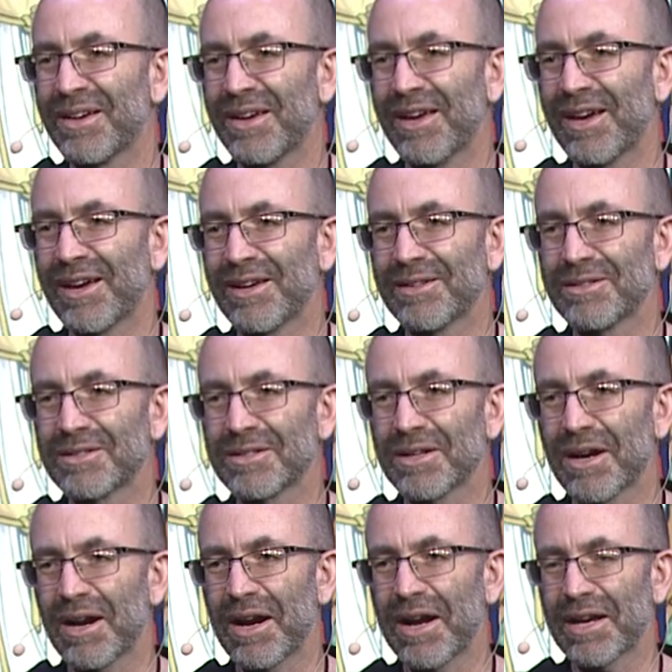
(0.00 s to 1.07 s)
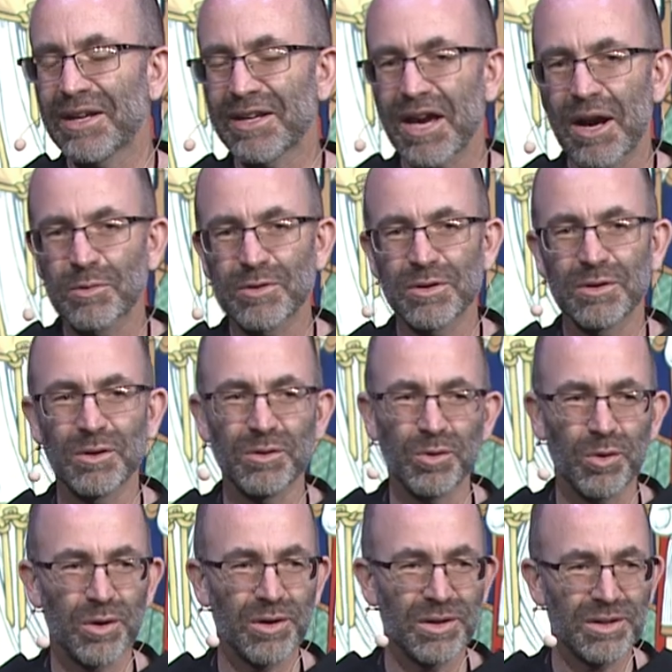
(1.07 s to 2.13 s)
and I encountered the
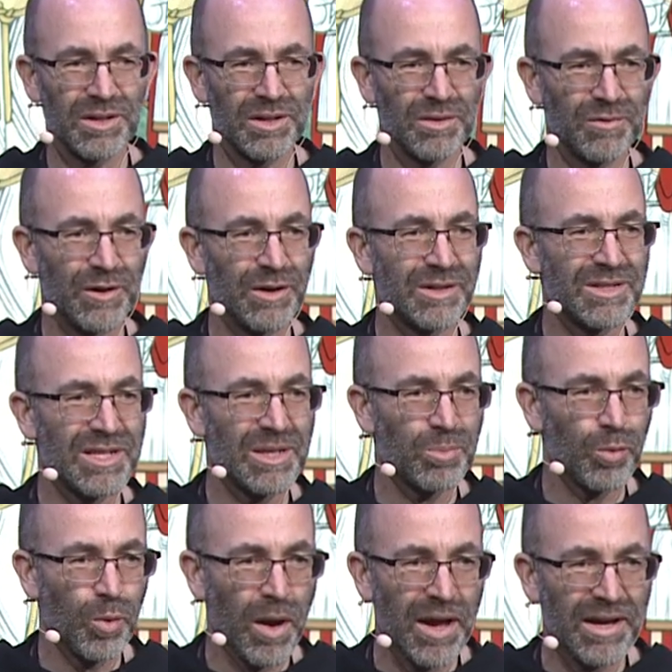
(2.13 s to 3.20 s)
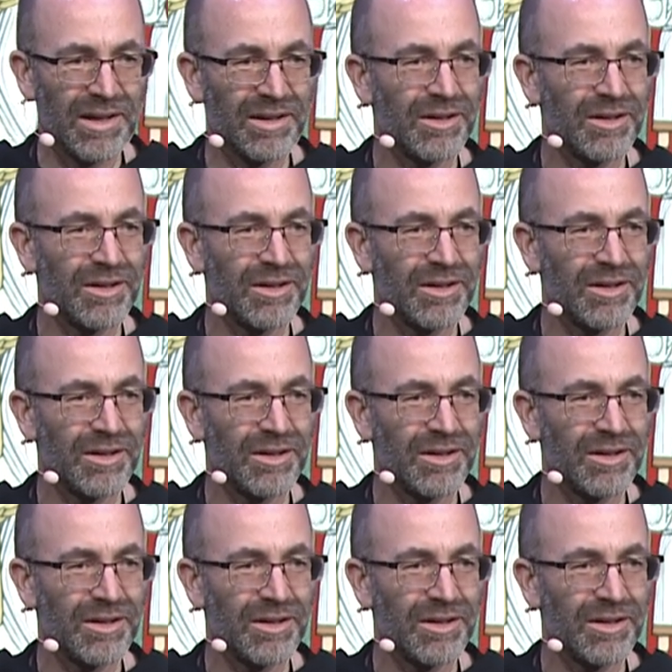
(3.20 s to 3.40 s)
Lord in a very deep way